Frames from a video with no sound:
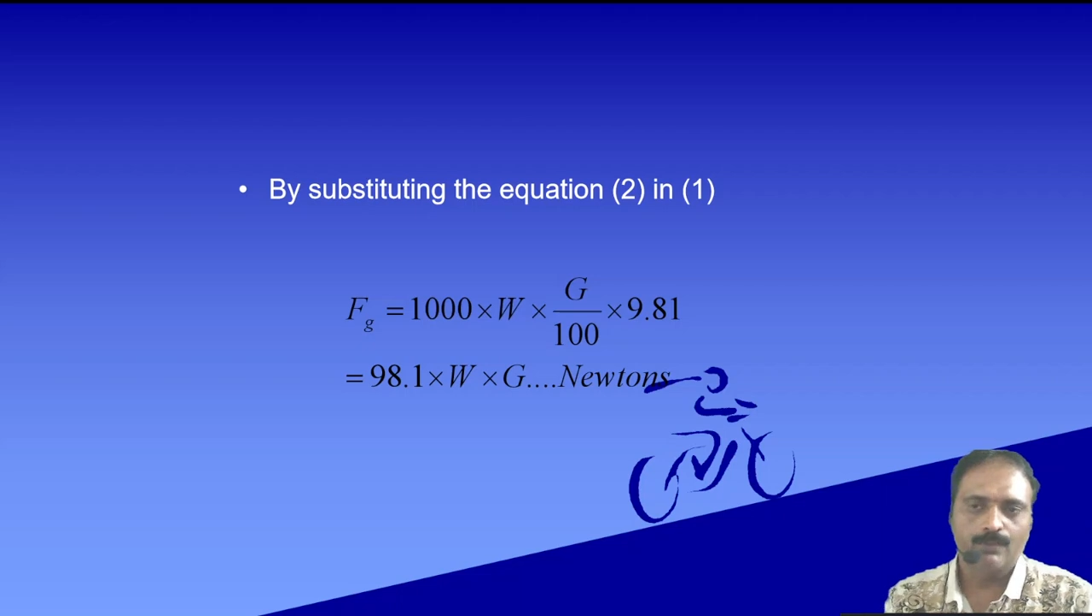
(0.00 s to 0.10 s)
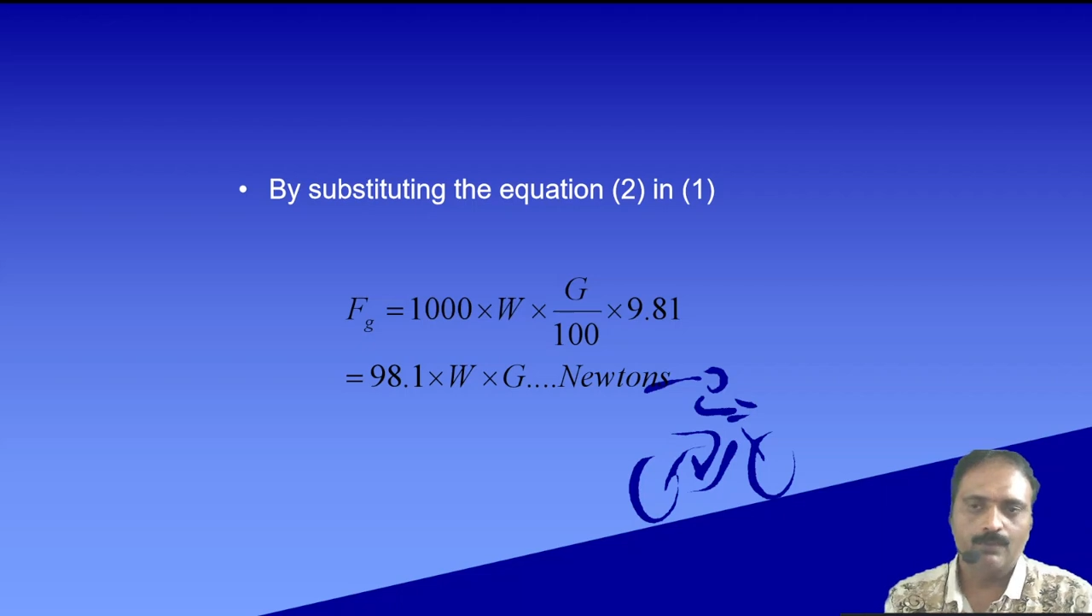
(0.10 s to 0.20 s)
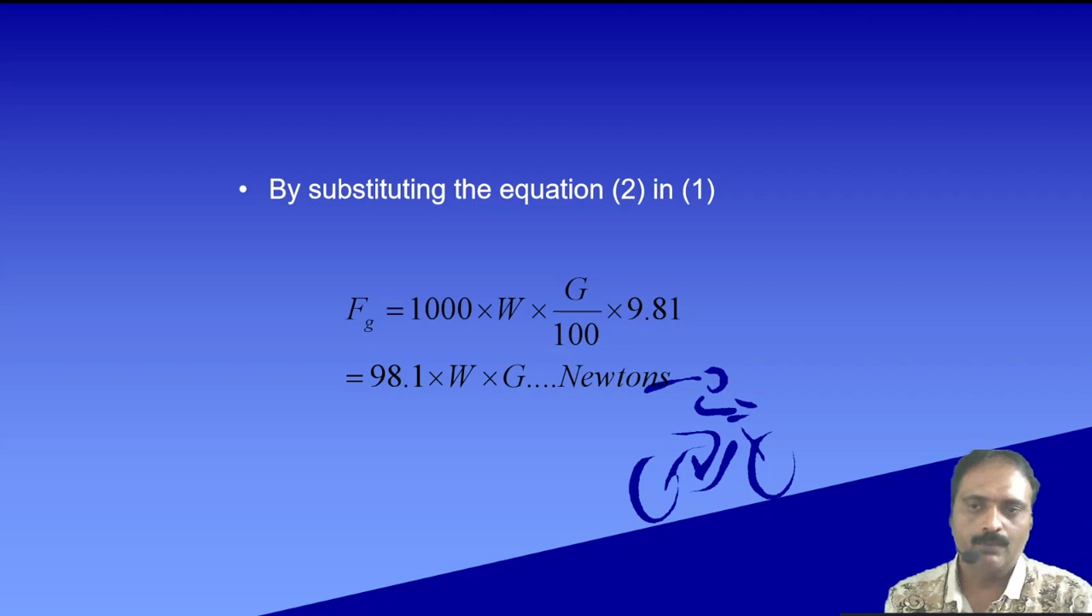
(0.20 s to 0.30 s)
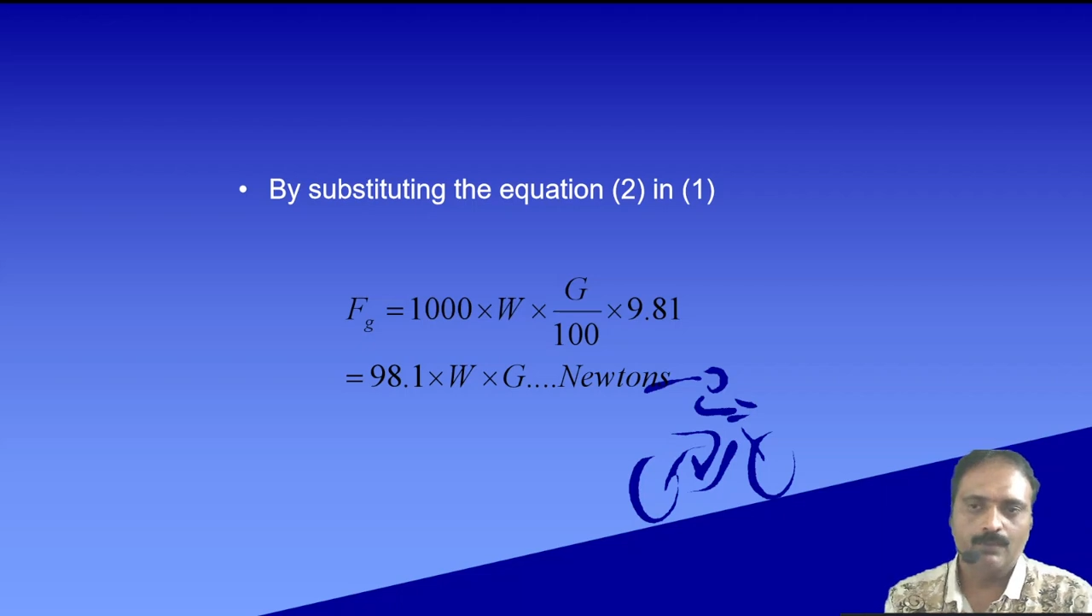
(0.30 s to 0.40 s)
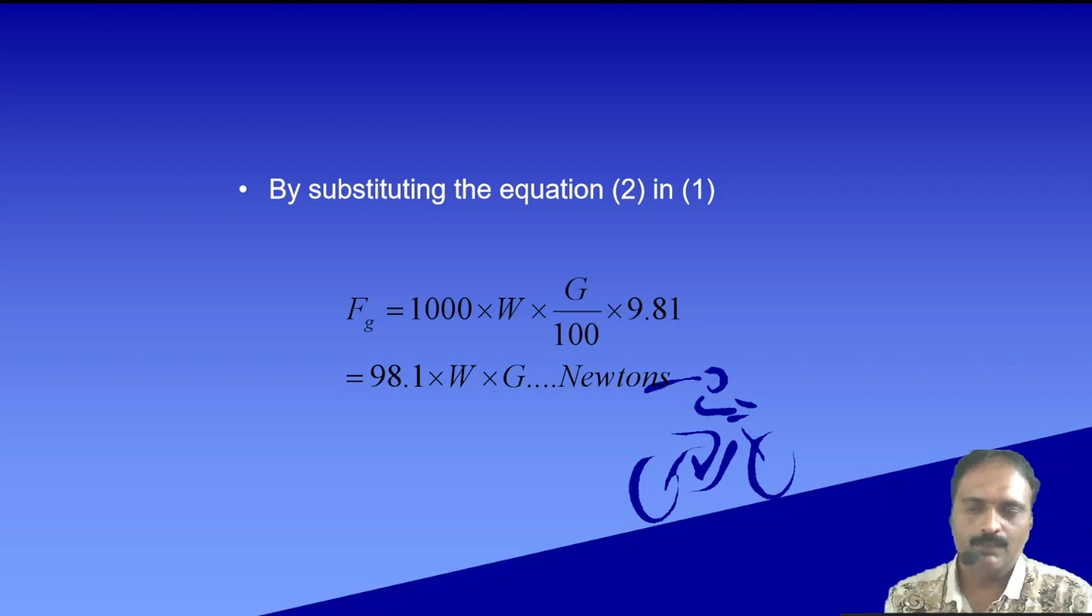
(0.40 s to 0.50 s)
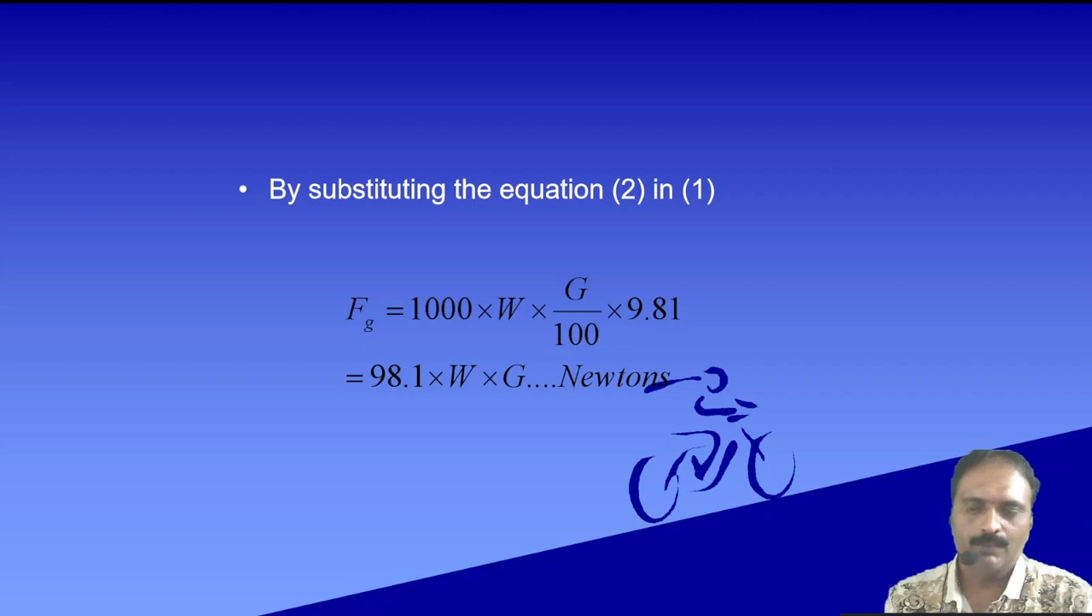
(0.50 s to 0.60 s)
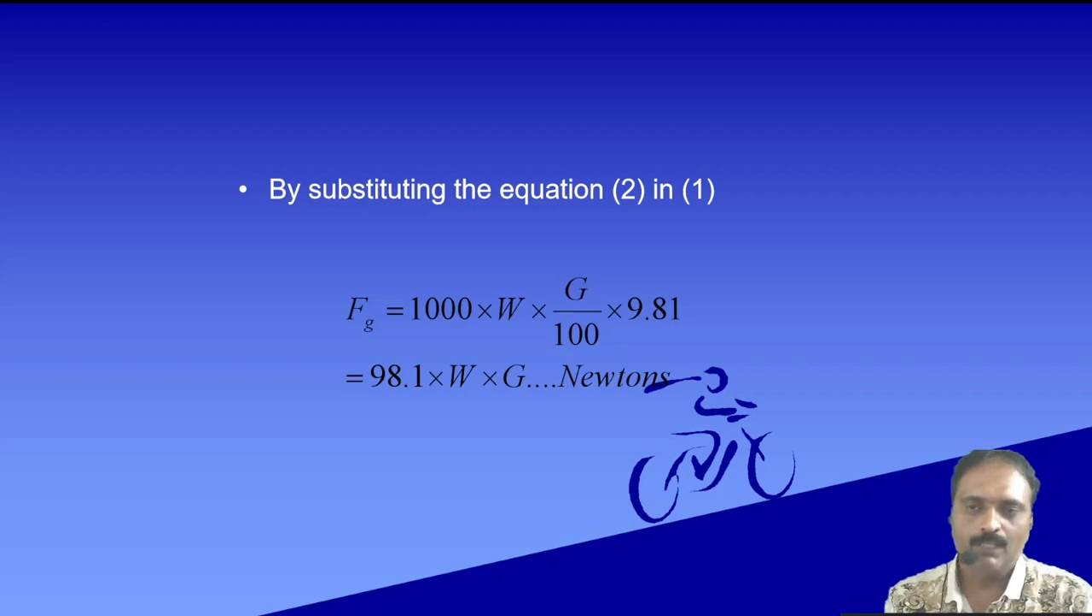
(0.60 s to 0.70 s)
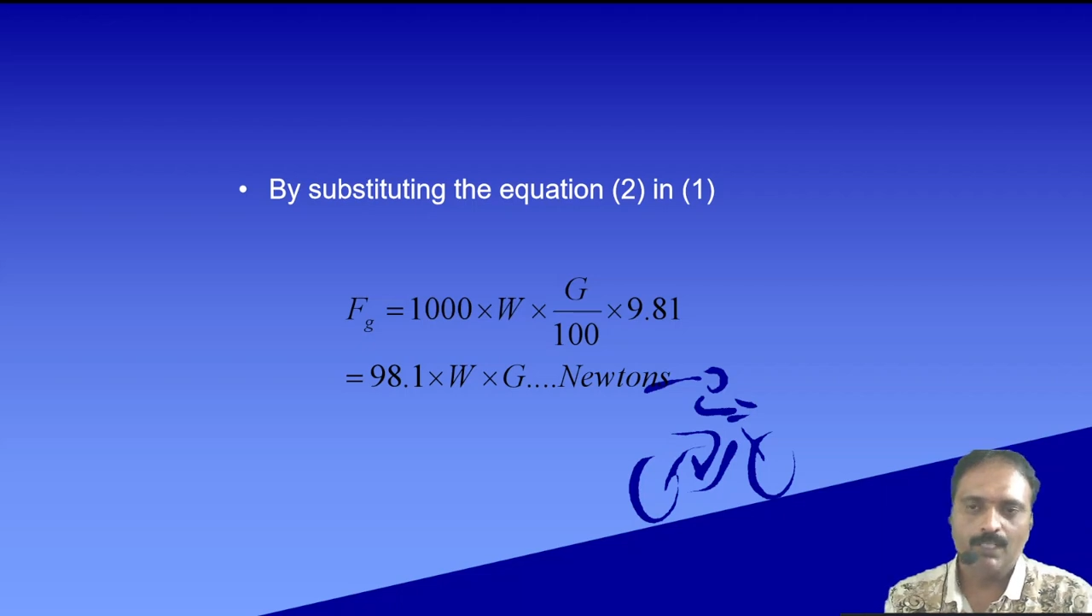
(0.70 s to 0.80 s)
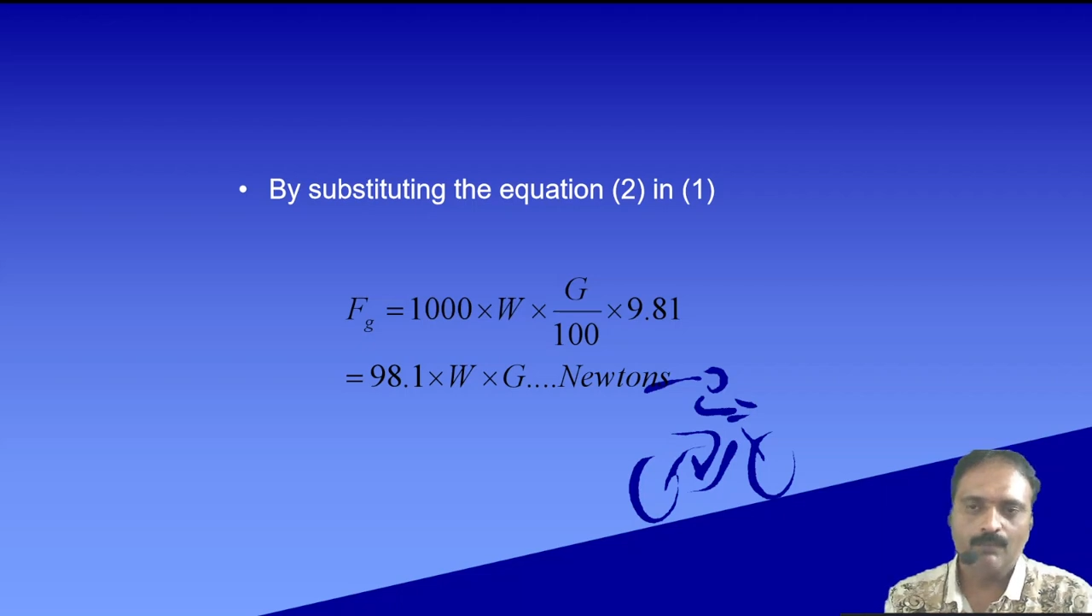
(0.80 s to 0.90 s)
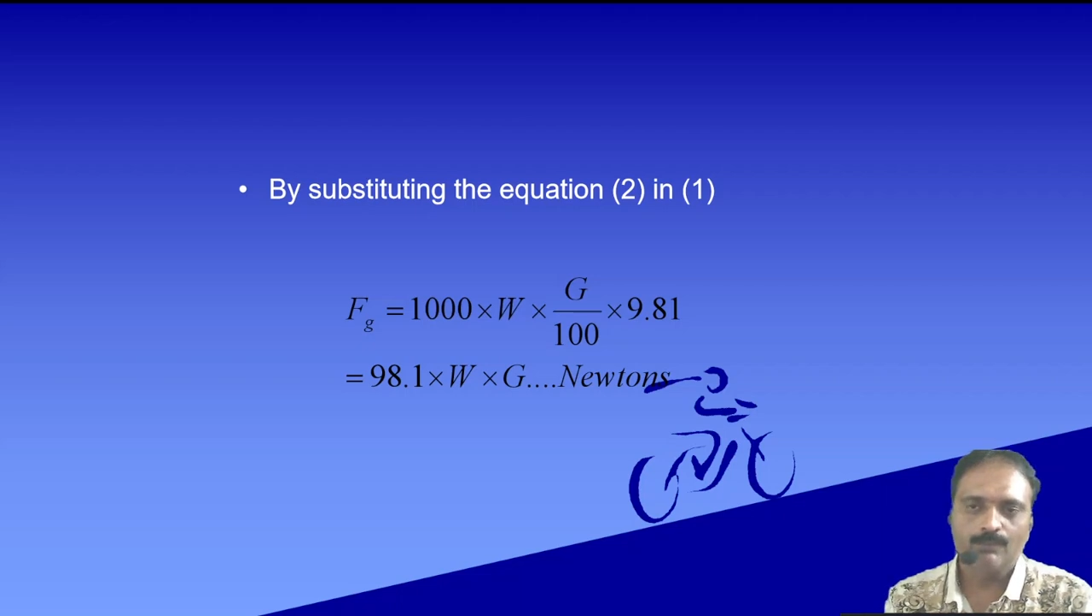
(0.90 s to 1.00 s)
it will have
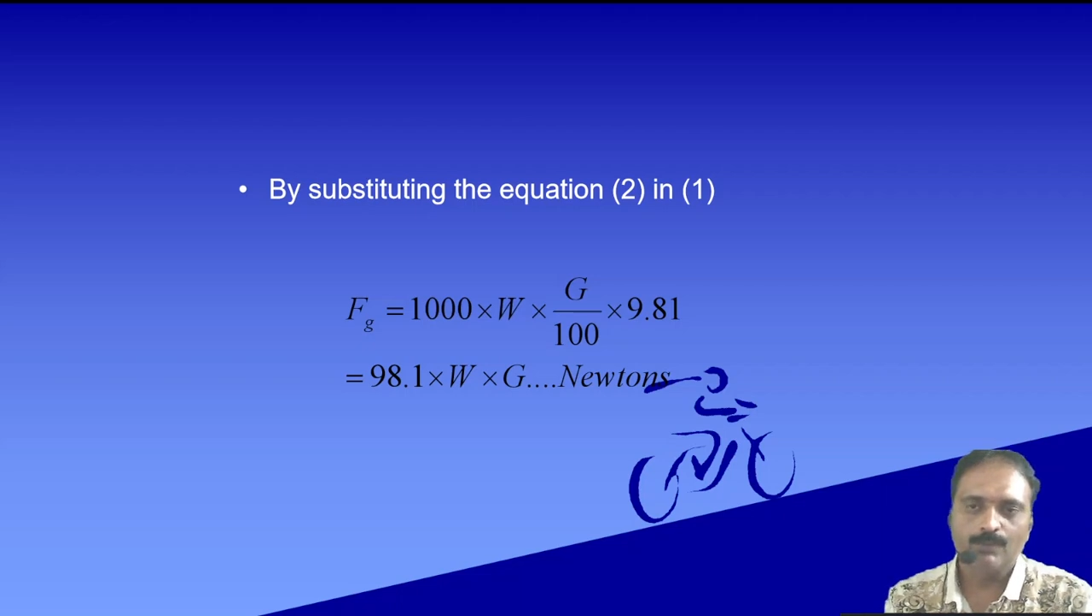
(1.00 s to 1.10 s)
both signs,